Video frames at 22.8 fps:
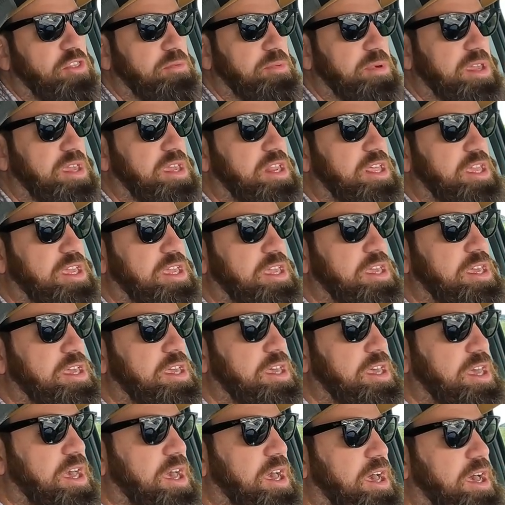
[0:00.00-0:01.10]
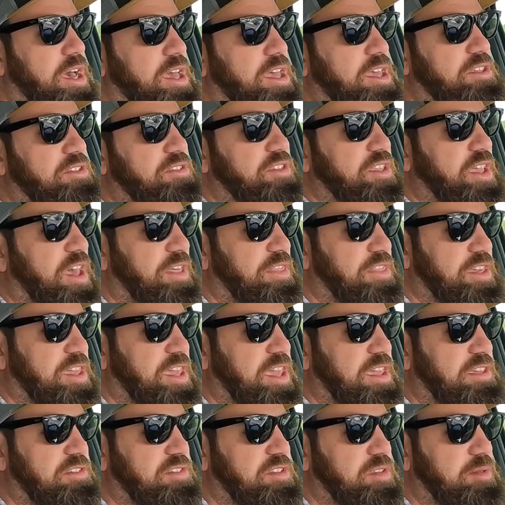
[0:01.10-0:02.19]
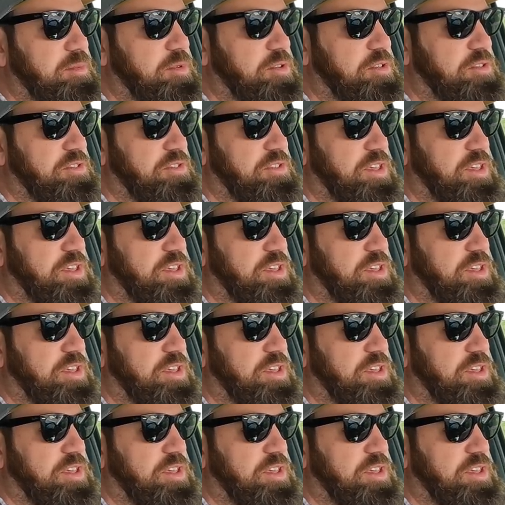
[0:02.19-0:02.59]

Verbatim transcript: at the beginning uh, is not the case anymore.